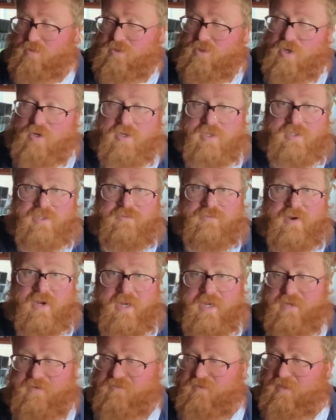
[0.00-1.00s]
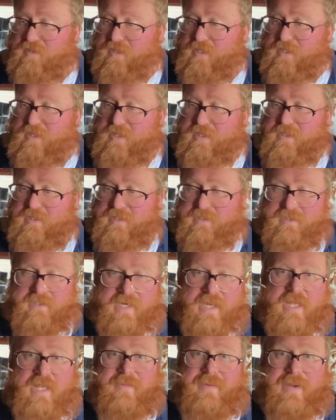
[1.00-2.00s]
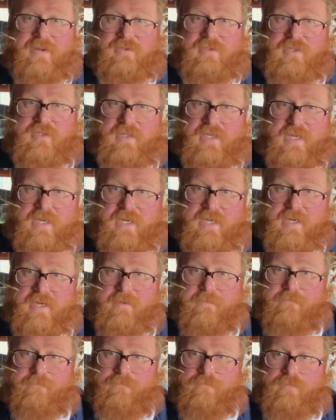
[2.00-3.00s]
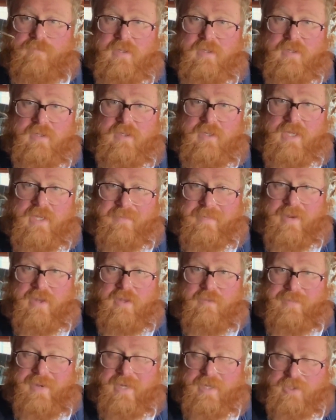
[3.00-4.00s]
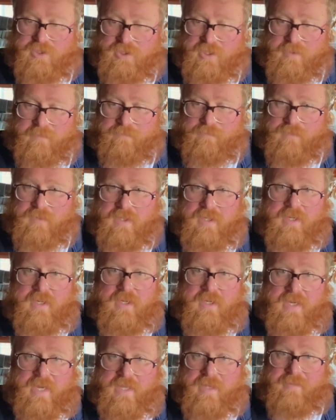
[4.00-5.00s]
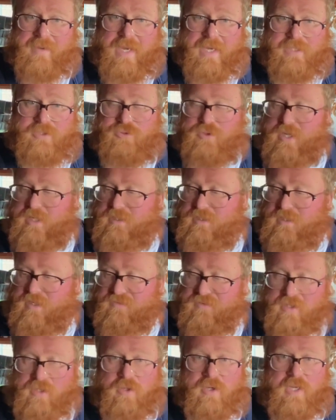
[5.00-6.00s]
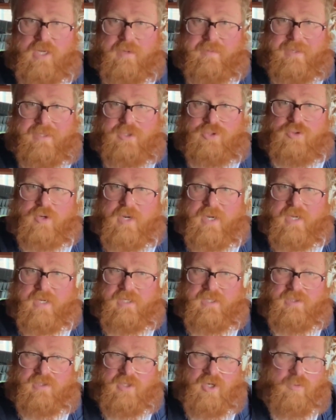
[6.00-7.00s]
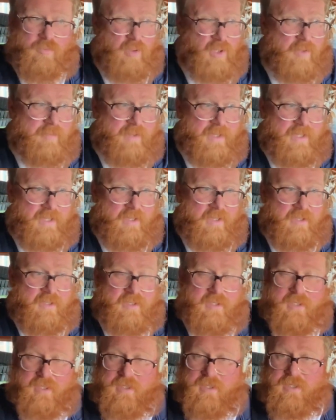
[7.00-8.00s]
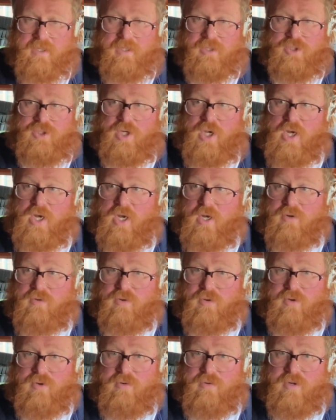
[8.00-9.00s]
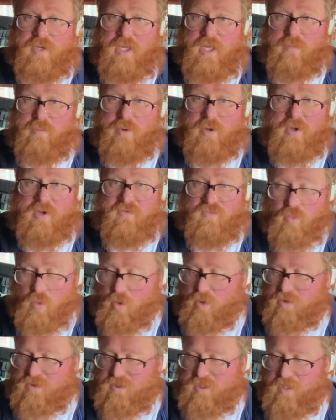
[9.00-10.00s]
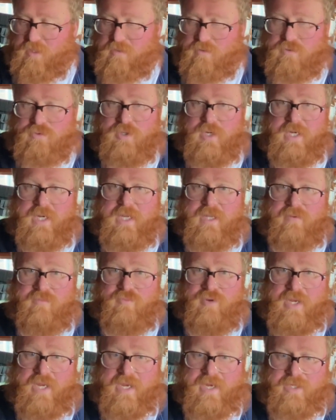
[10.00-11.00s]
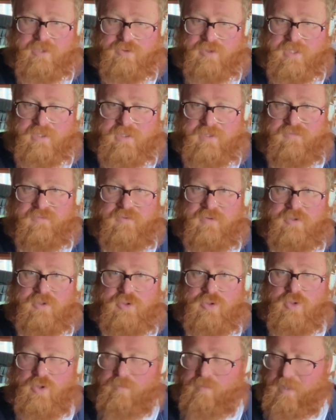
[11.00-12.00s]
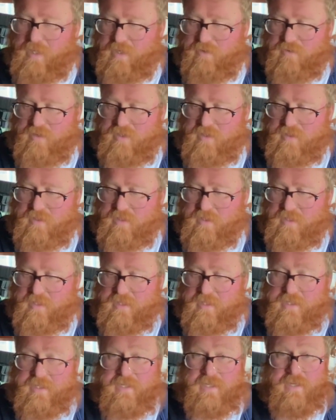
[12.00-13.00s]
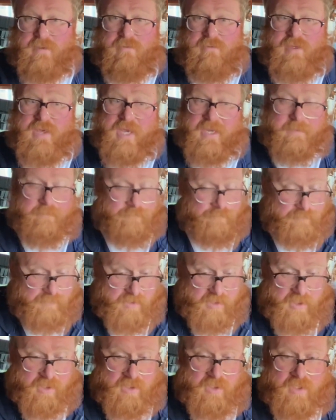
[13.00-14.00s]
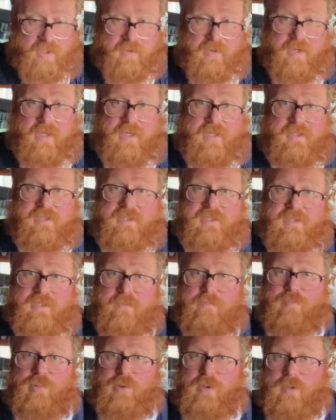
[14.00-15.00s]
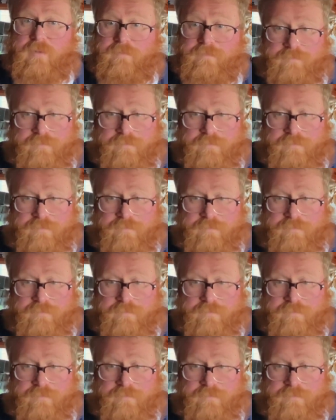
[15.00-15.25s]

stock has arrived, is to get them out of the packaging, get them hydrated if they're looking a bit dry, so put them in a jar or a bucket of water, try and get them rehydrated for a short period. Then you can do it as simple